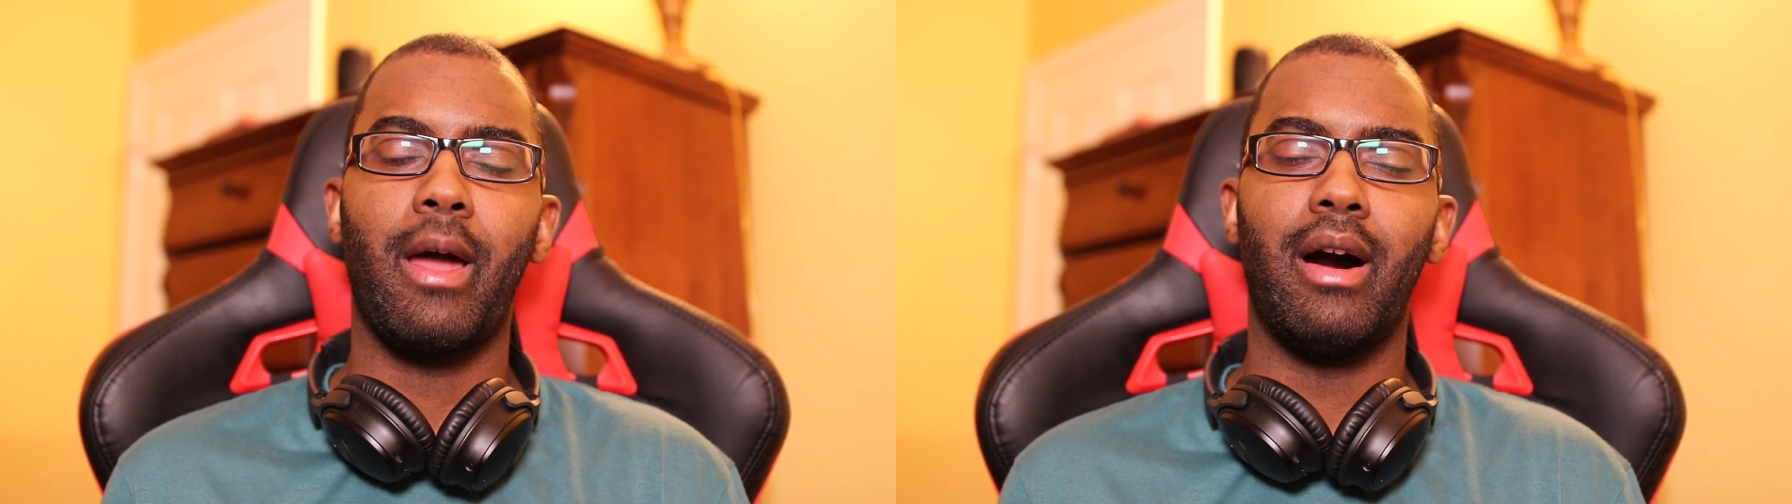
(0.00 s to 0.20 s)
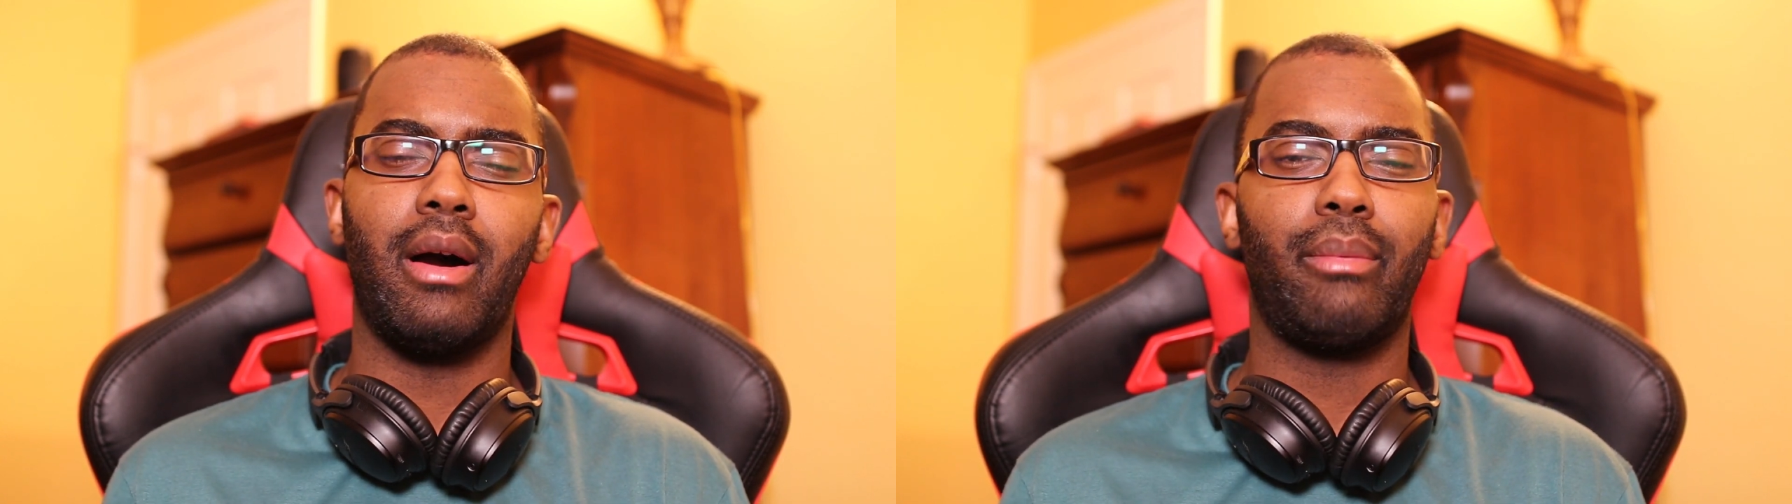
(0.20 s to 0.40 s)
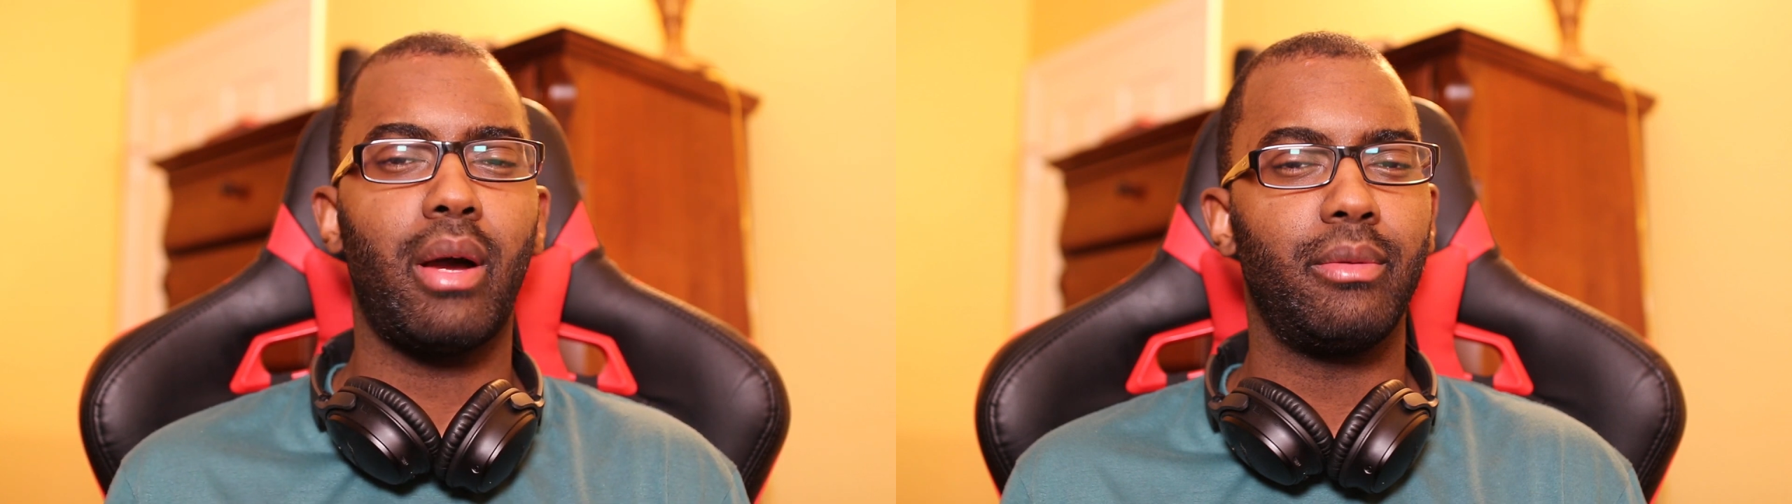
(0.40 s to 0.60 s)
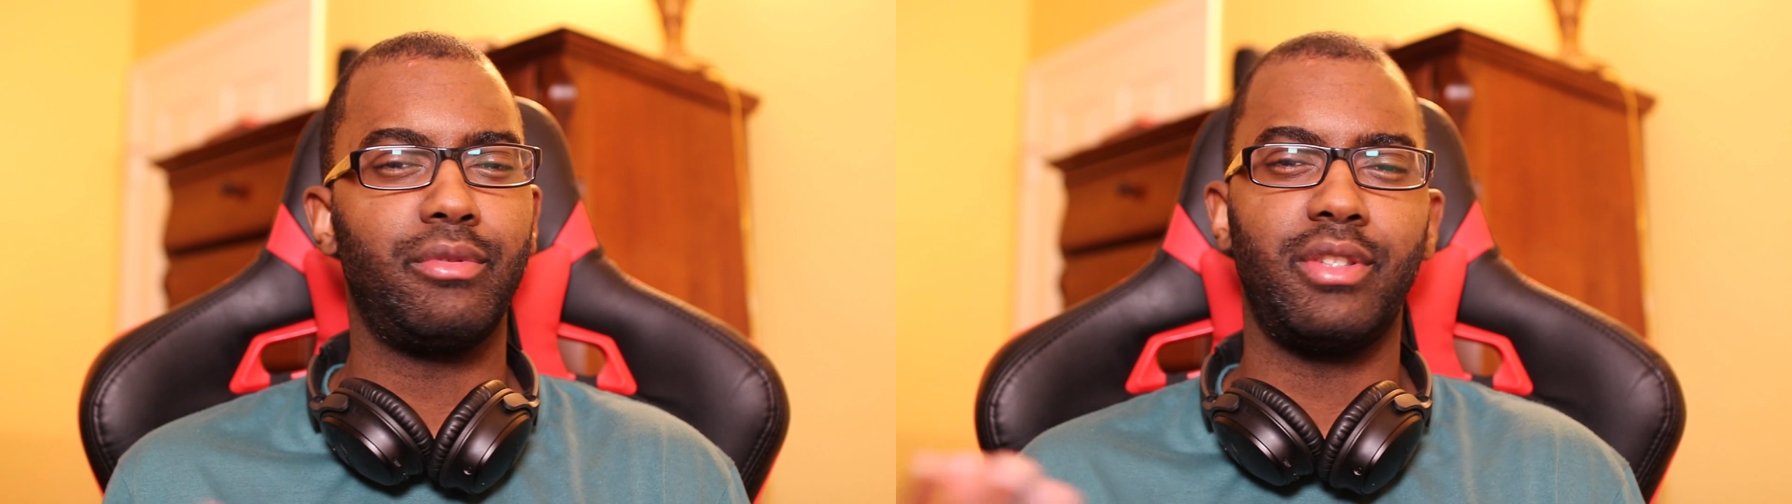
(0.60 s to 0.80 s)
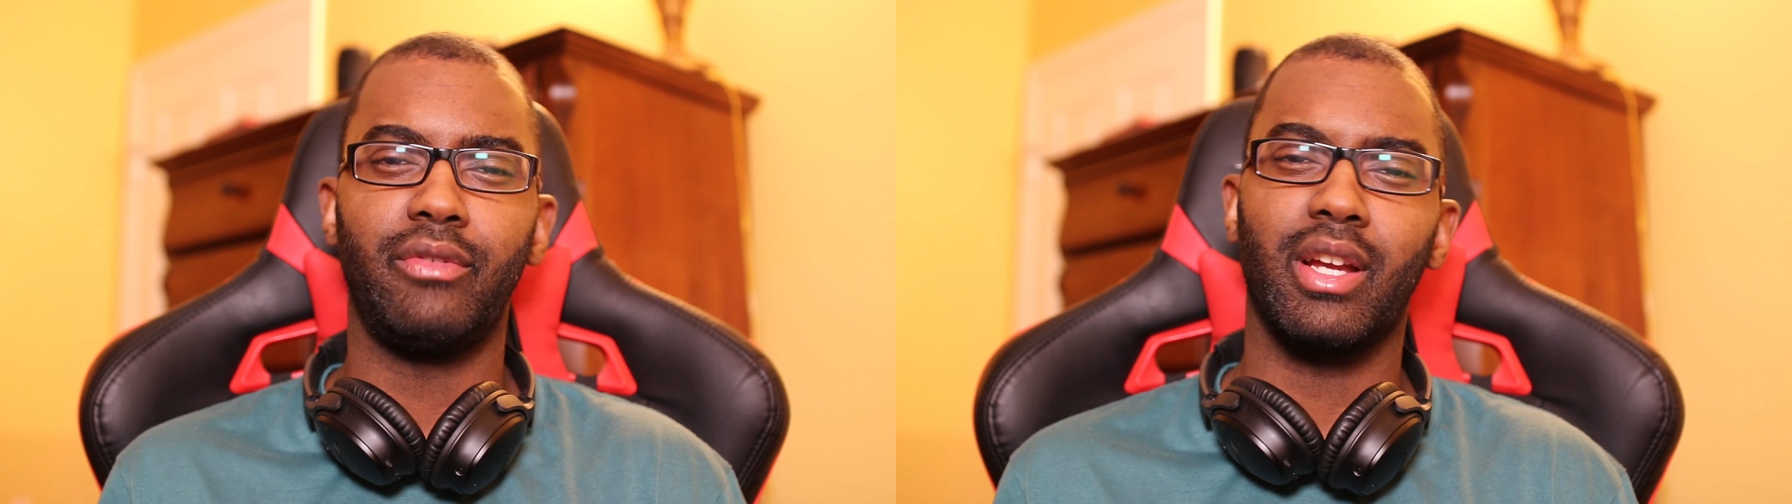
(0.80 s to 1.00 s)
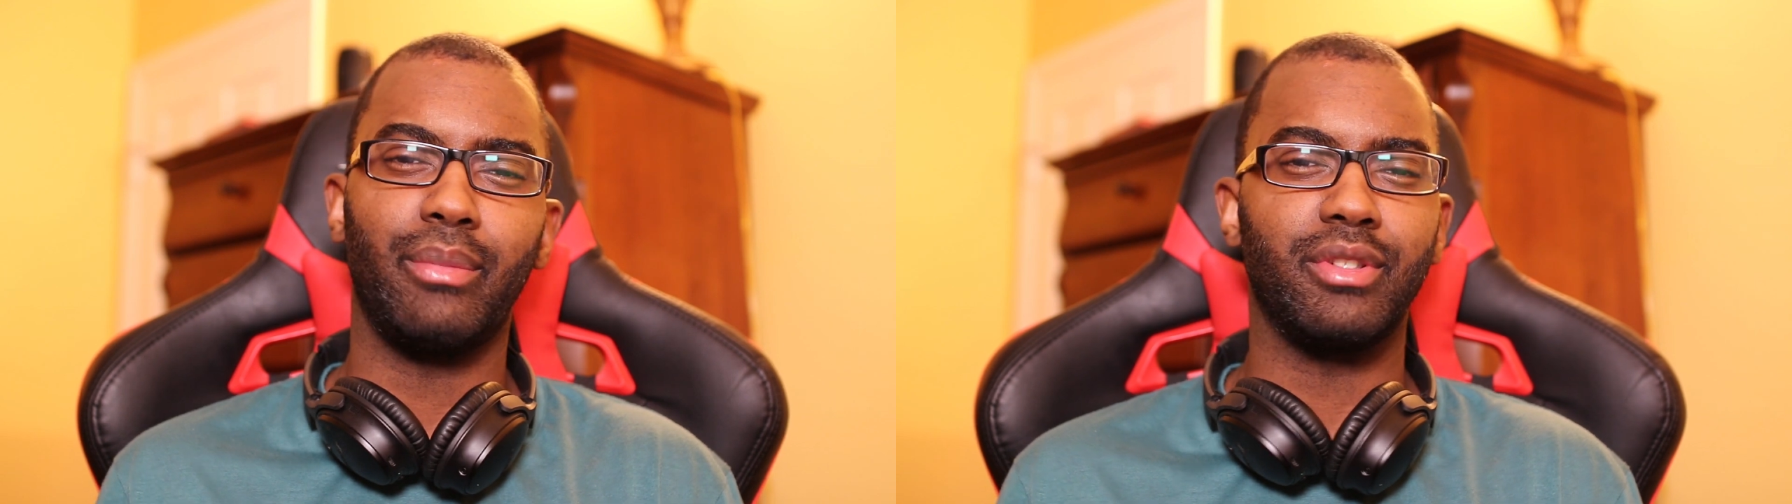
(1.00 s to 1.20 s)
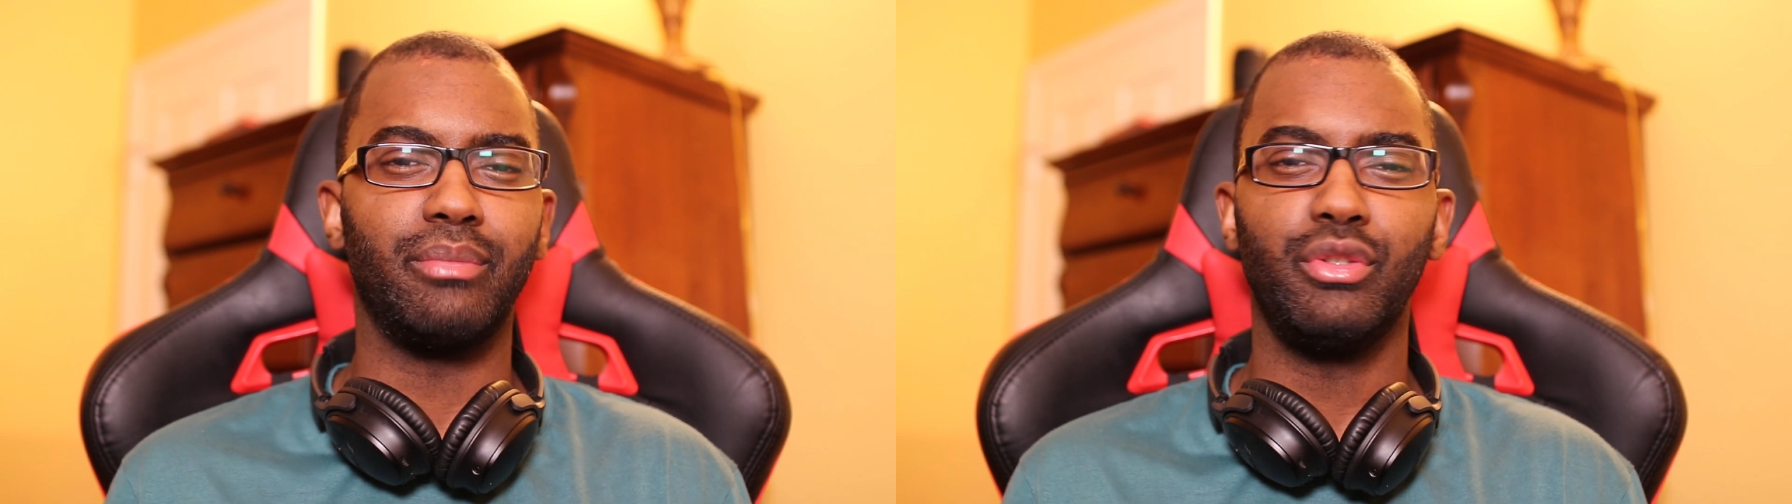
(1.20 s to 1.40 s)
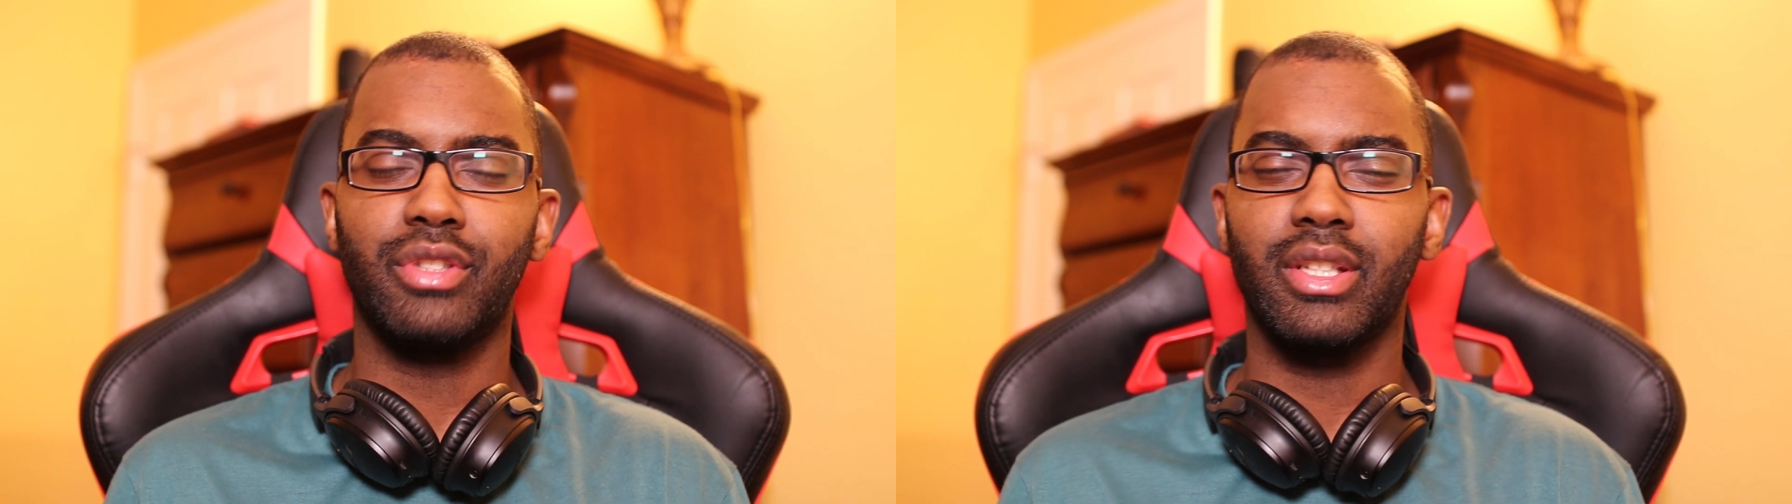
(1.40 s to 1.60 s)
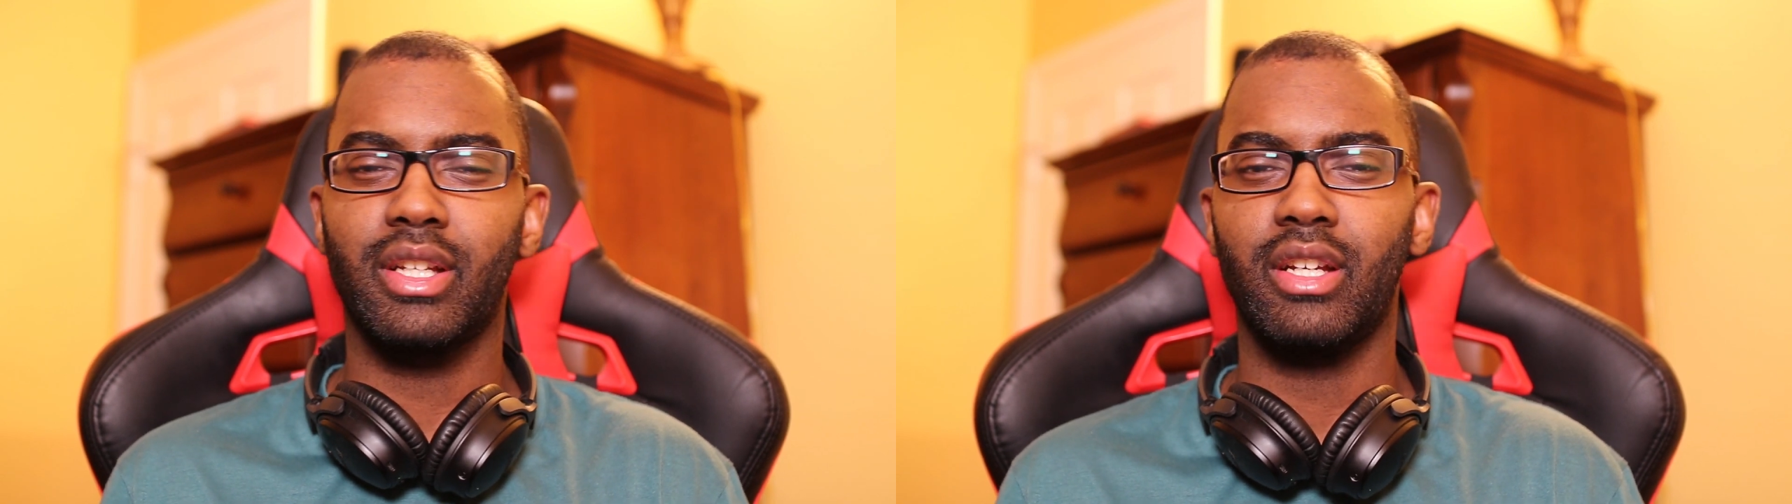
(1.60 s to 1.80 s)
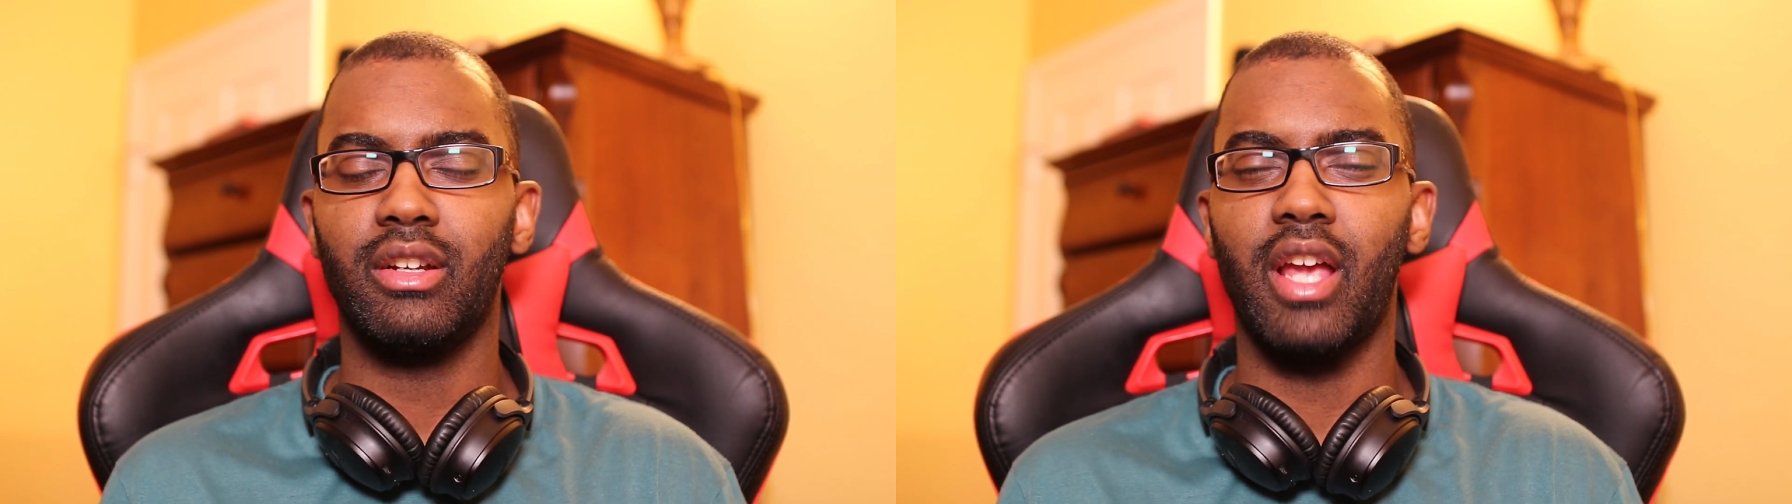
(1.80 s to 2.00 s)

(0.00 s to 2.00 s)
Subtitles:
I'll probably see if I can play some music,